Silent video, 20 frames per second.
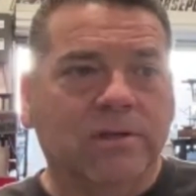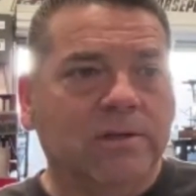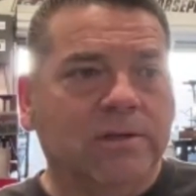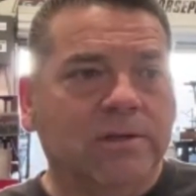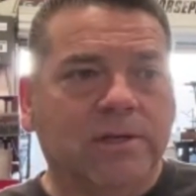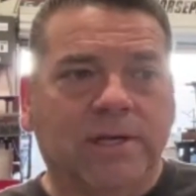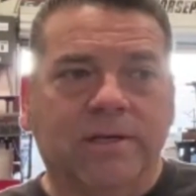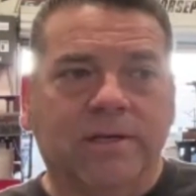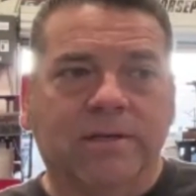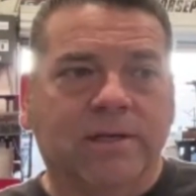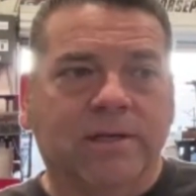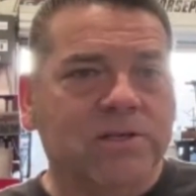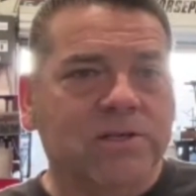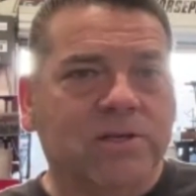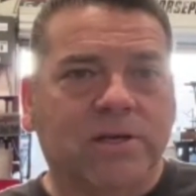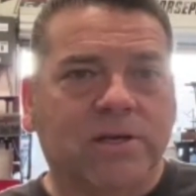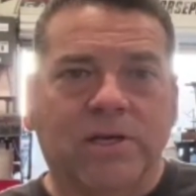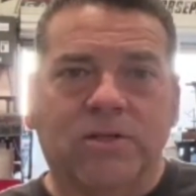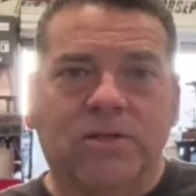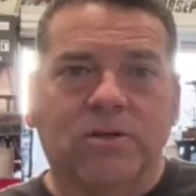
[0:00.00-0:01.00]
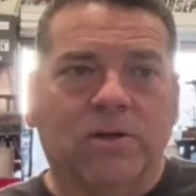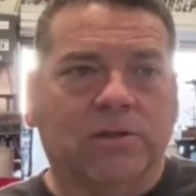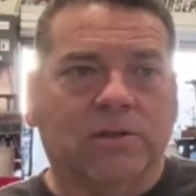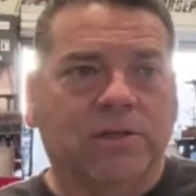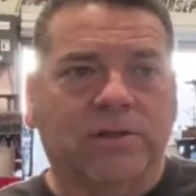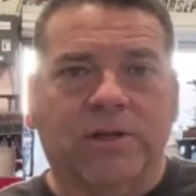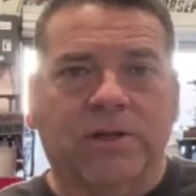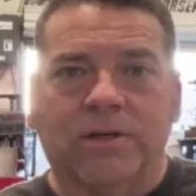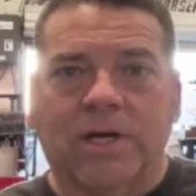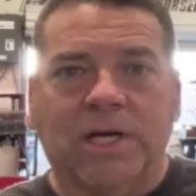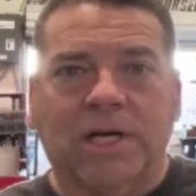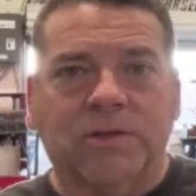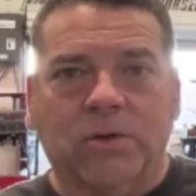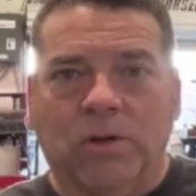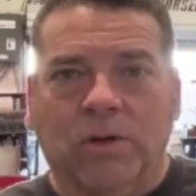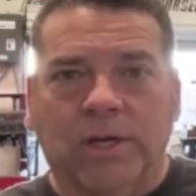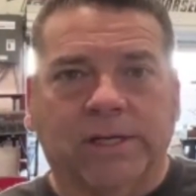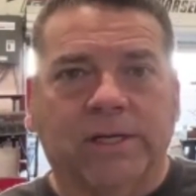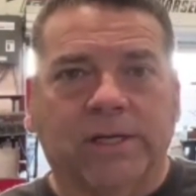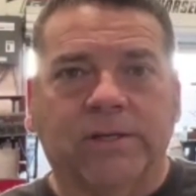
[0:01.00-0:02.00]
and he took to the
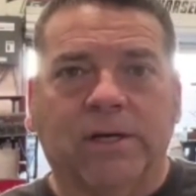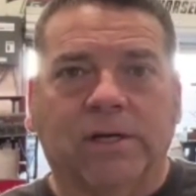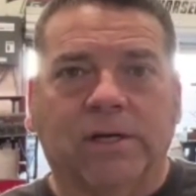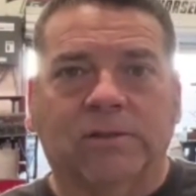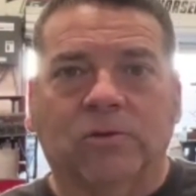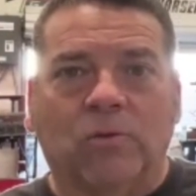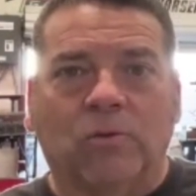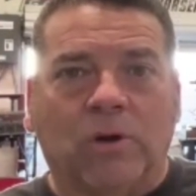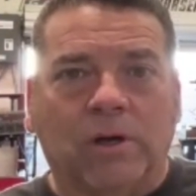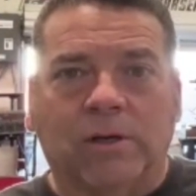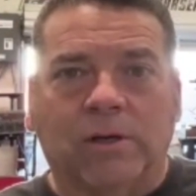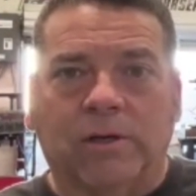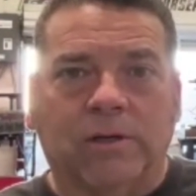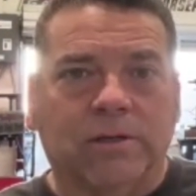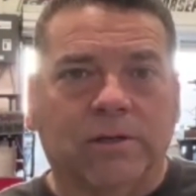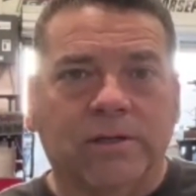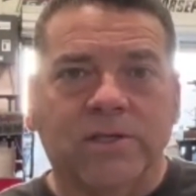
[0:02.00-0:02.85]
nitro like a duck to water.